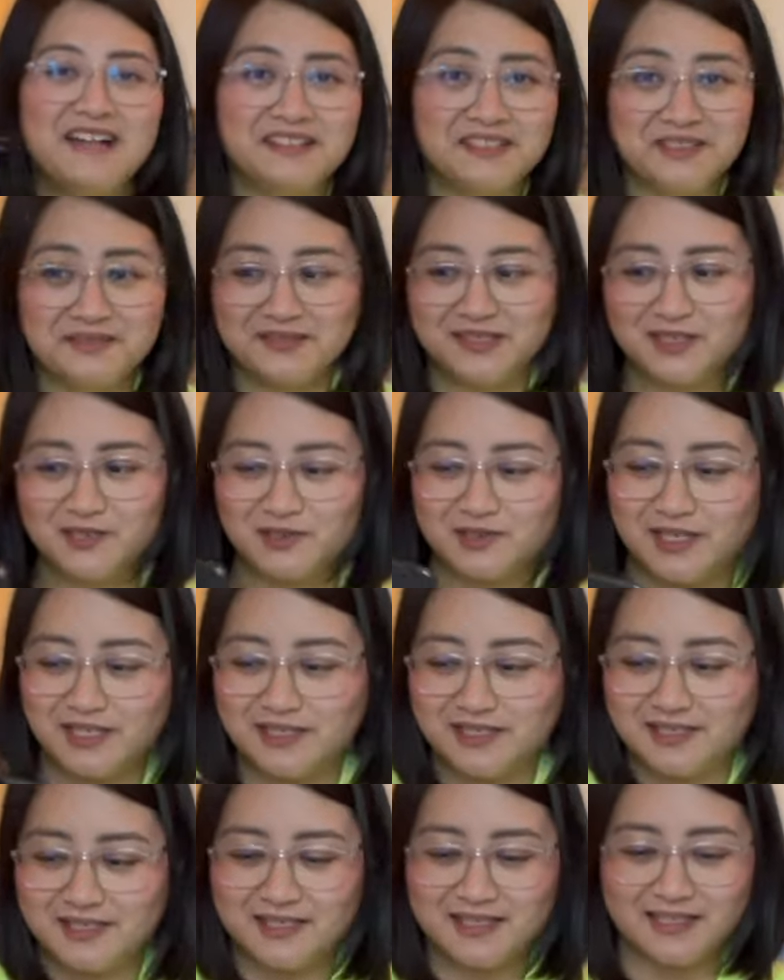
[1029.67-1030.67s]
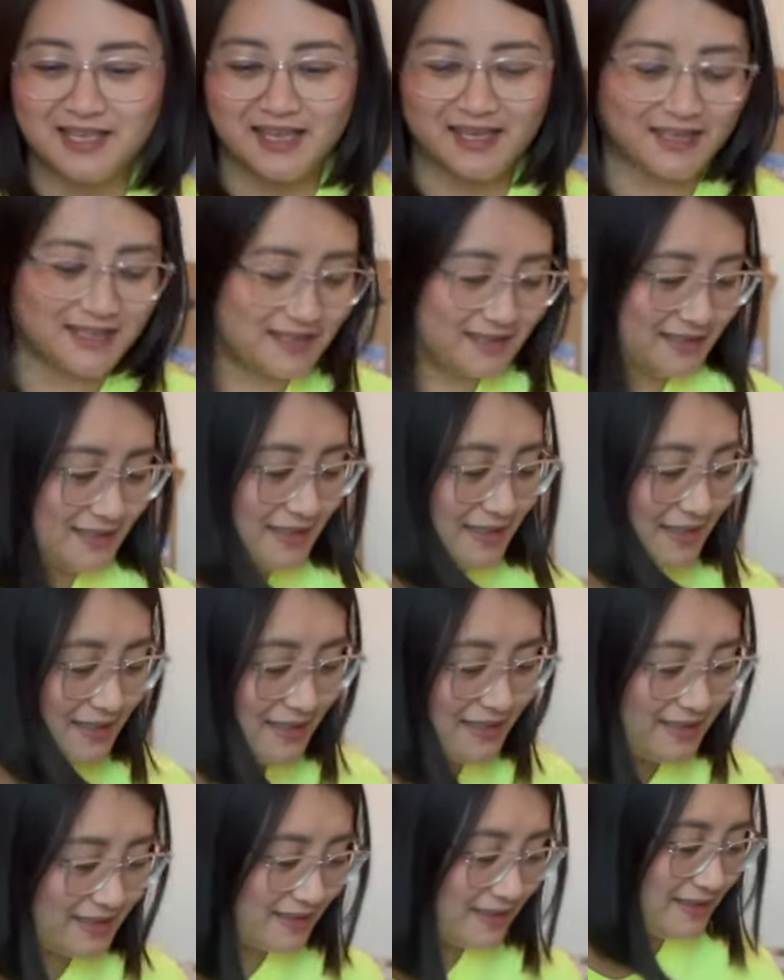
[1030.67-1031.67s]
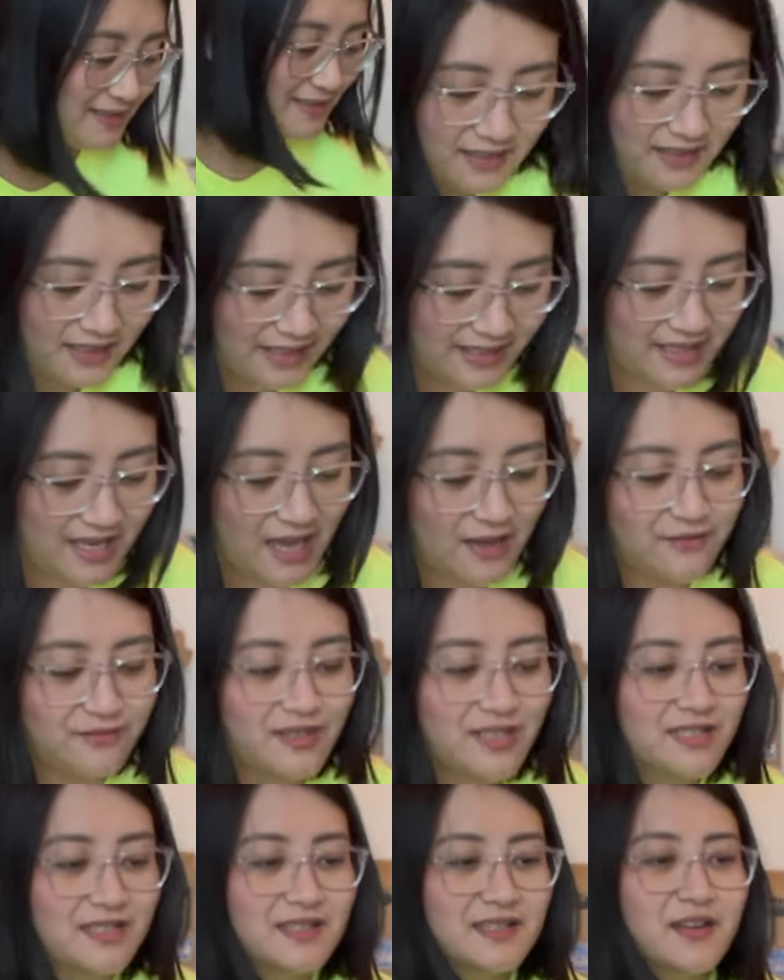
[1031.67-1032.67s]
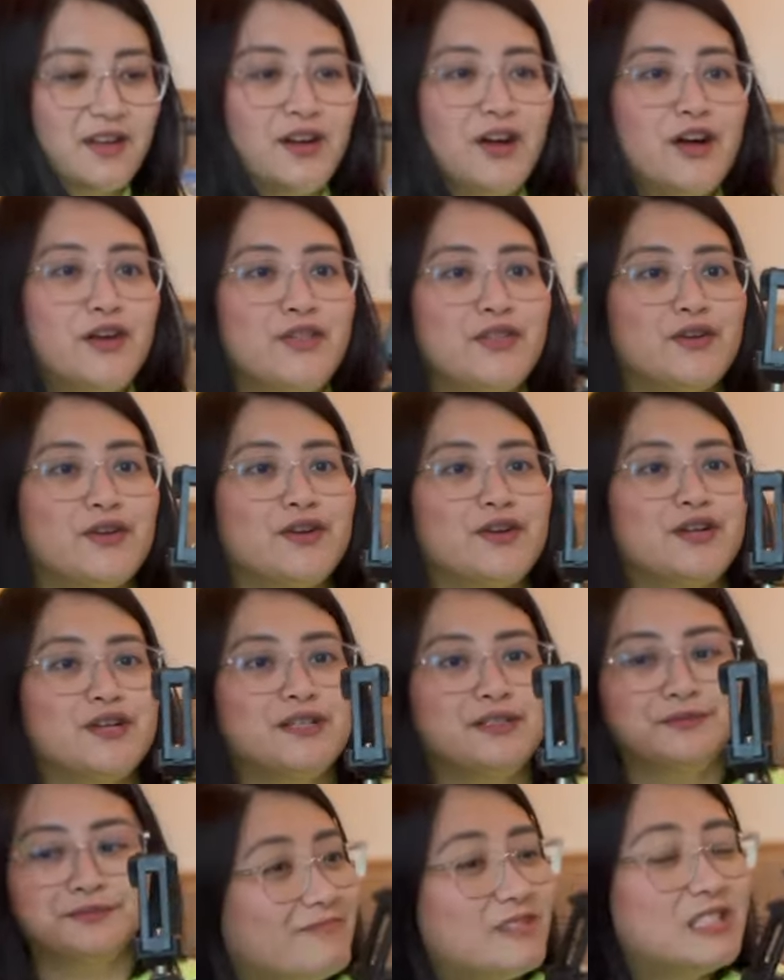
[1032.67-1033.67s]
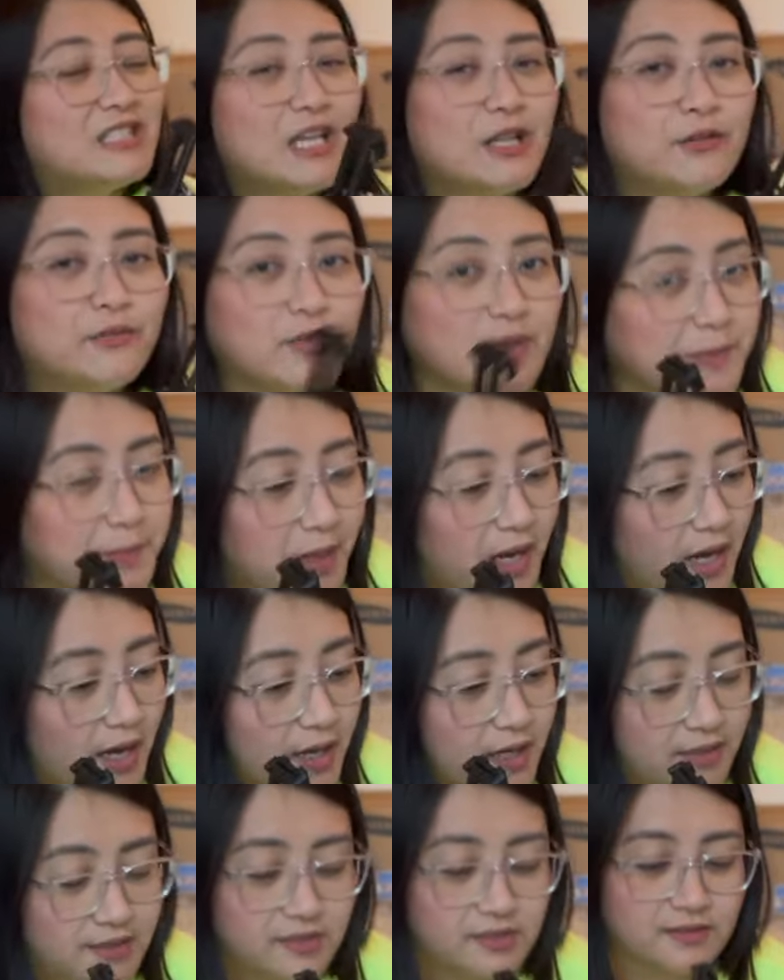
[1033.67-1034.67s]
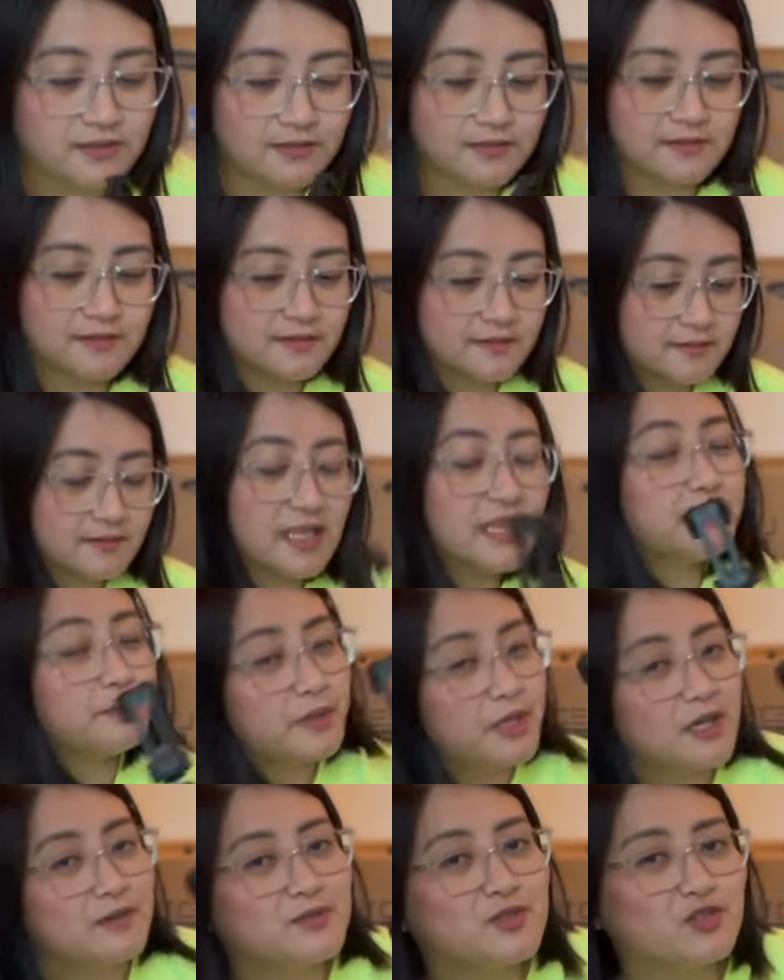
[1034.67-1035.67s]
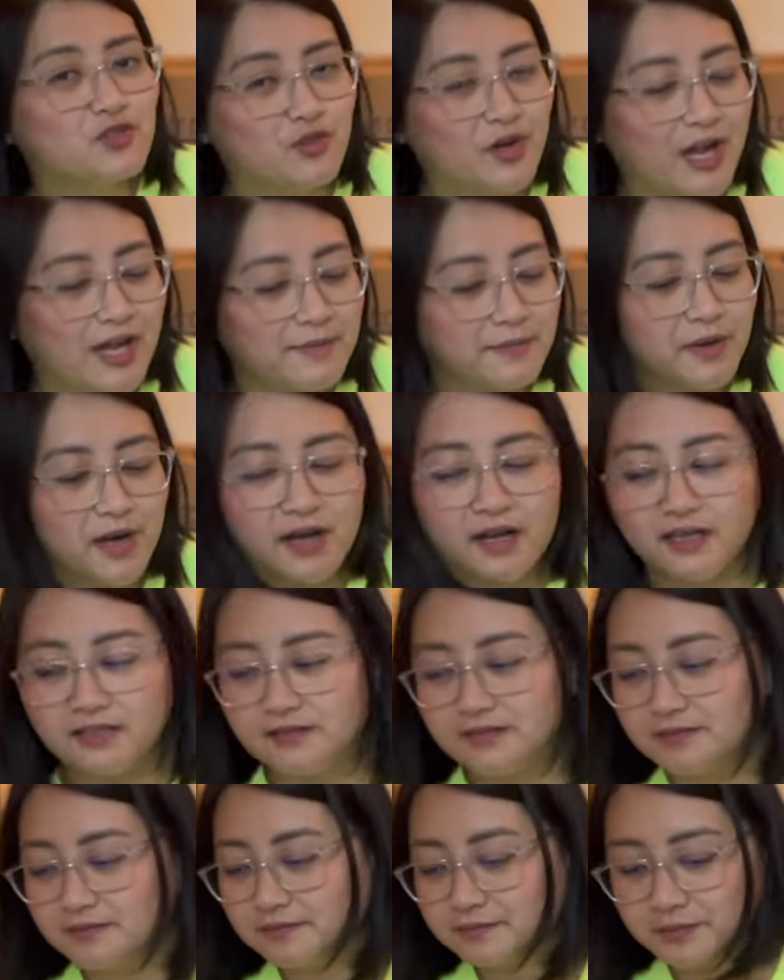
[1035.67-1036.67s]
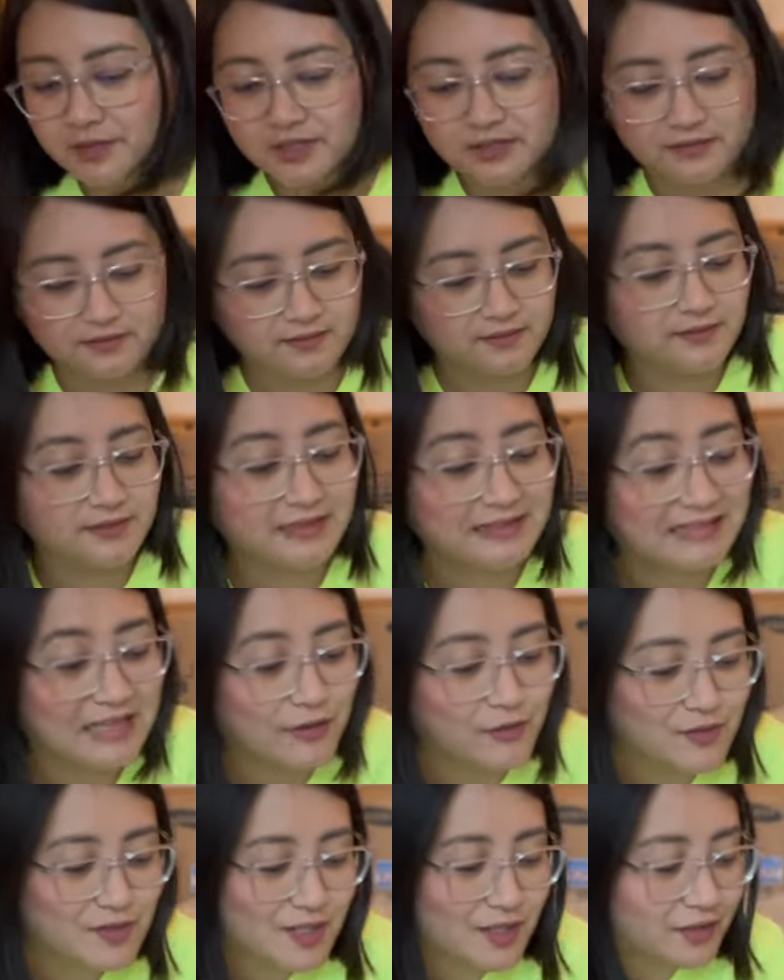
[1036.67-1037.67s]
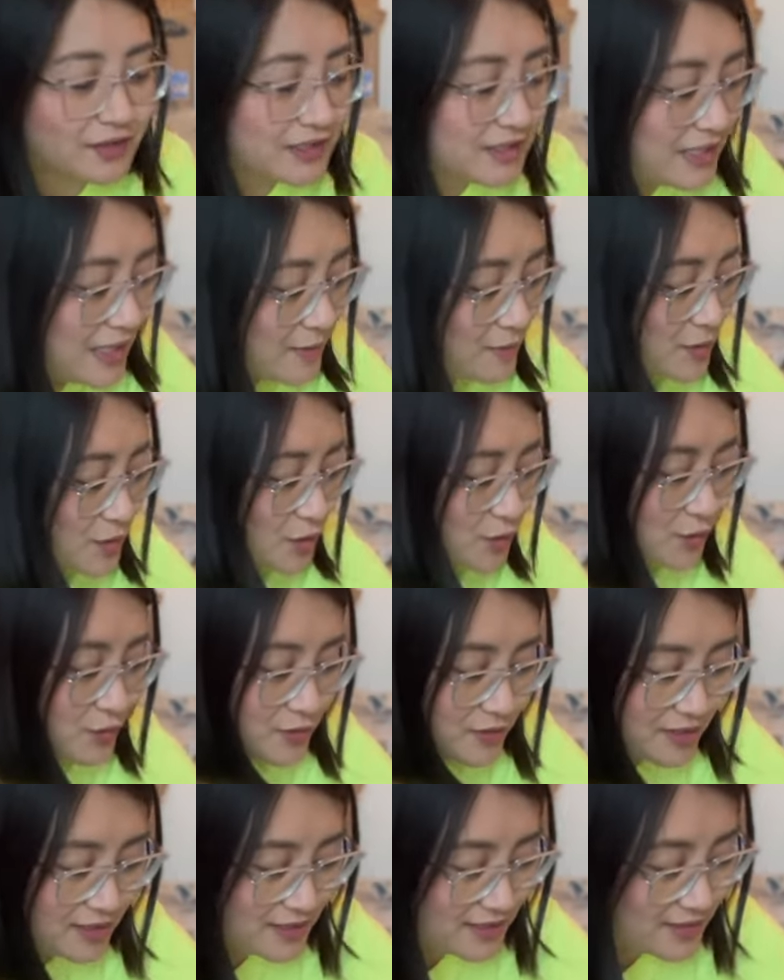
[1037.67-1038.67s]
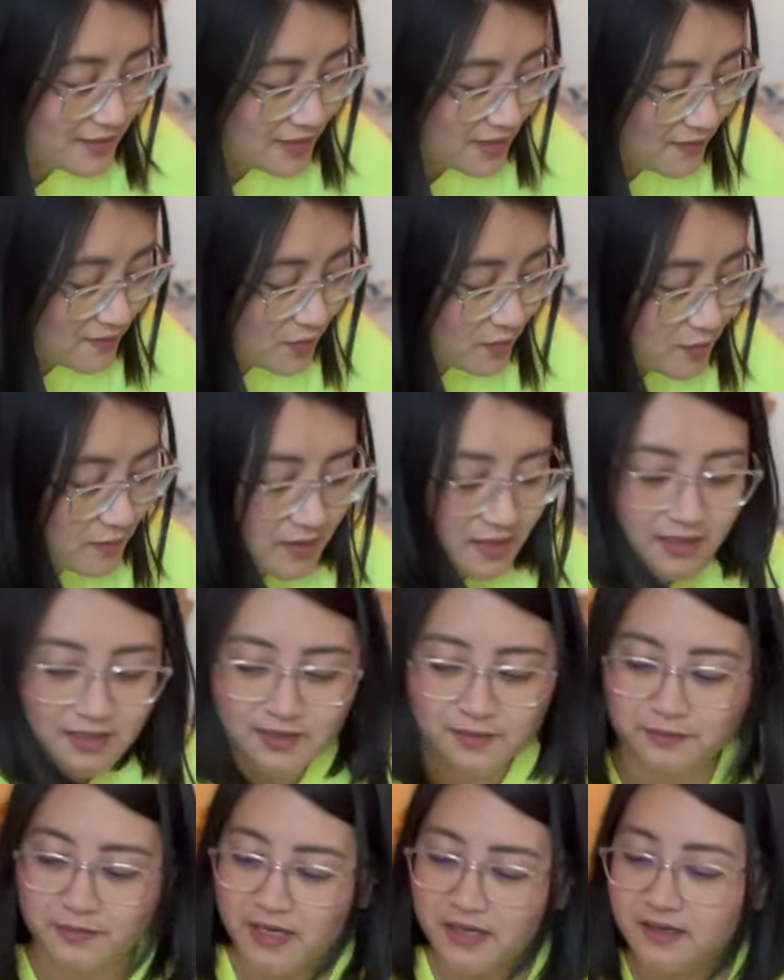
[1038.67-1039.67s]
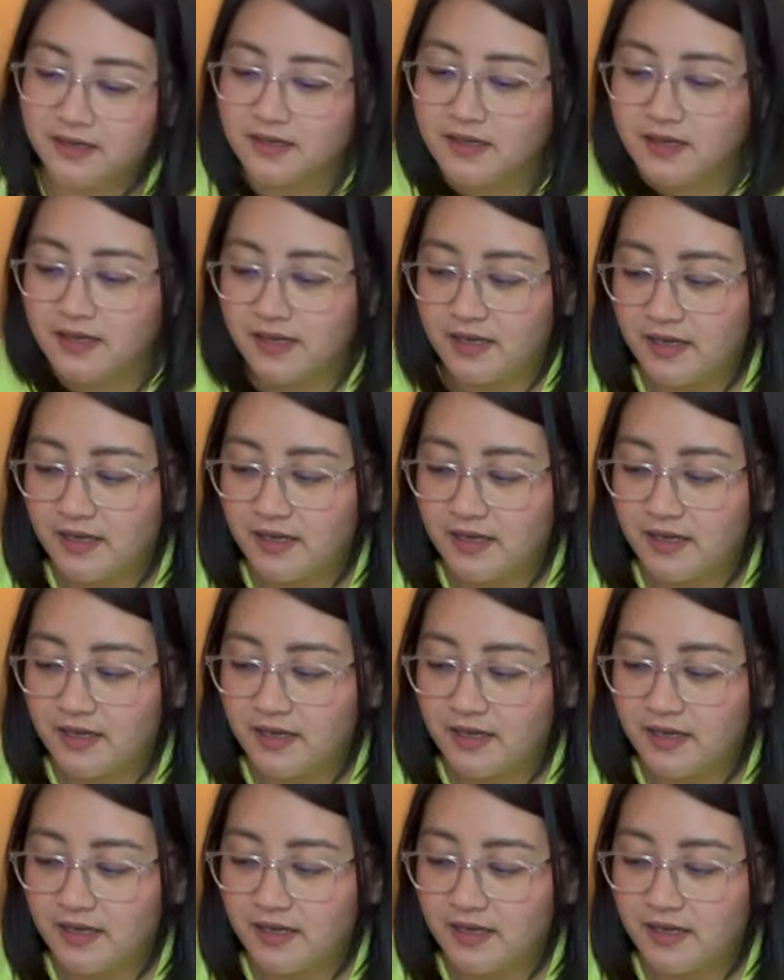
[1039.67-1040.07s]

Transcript: I'll give it a try, just a second. I have this other selfie pod that becomes a tripod, but now is not the time to show you this because I have so many things in my...